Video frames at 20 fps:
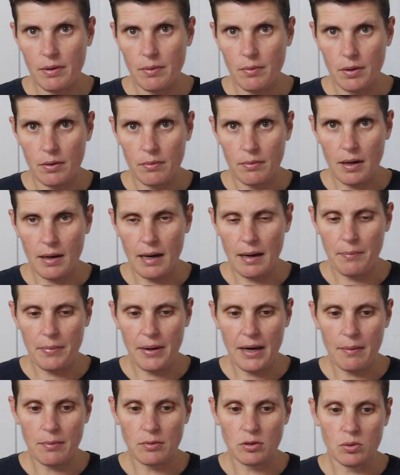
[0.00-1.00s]
we want to
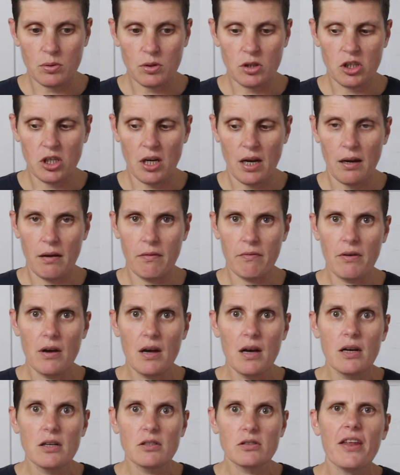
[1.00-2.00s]
be able to achieve.
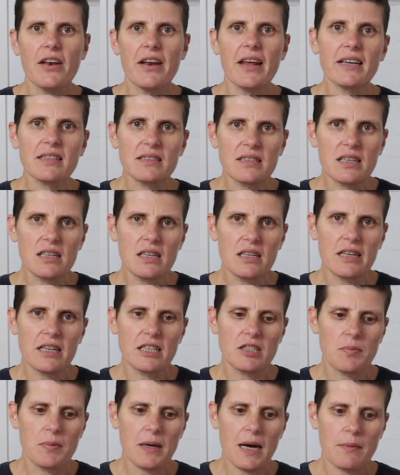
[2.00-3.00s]
The next thing you
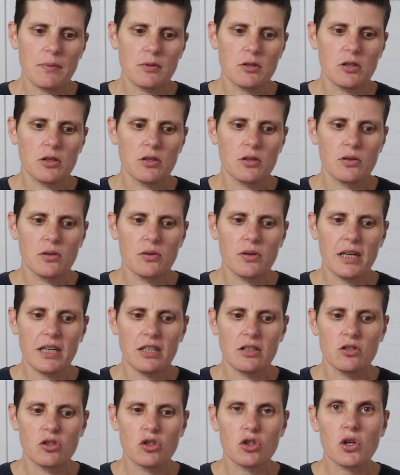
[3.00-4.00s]
need to be able to do
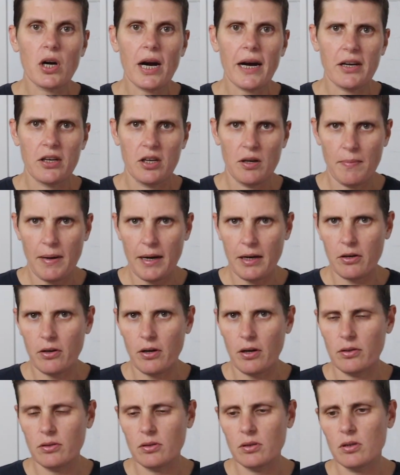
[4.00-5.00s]
is track your
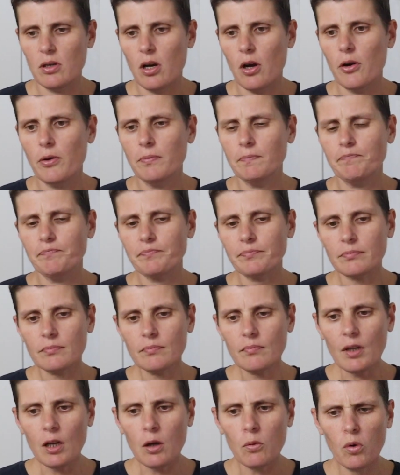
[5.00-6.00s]
macros. So
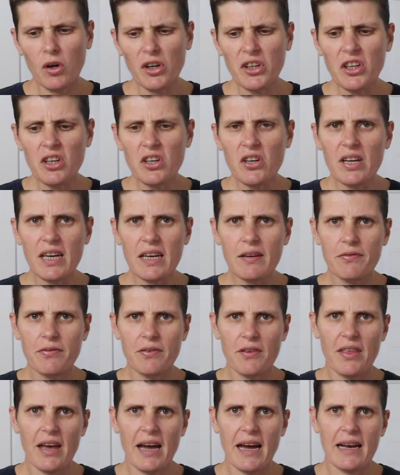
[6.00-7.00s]
what you need
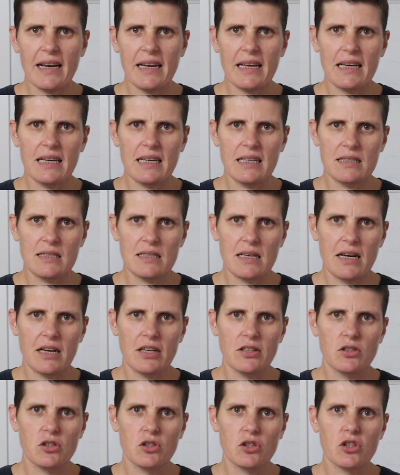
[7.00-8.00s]
for that is
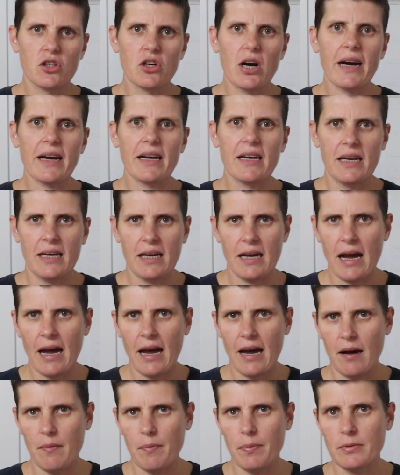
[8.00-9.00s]
a tracking
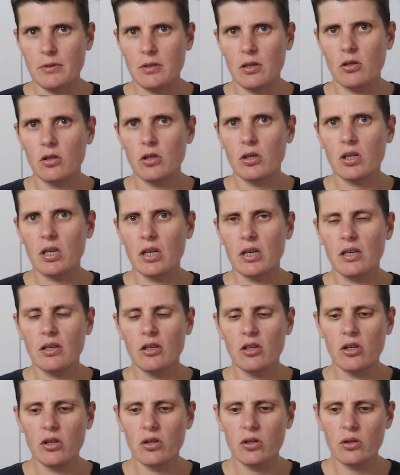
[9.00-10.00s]
app. So you
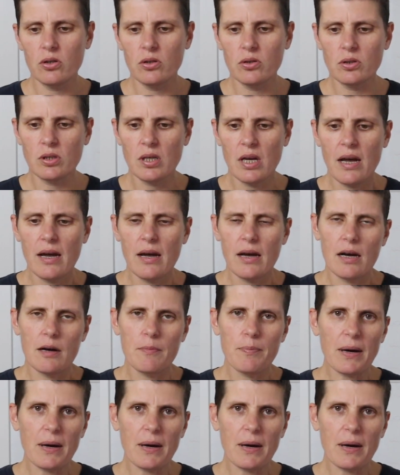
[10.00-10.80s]
can use a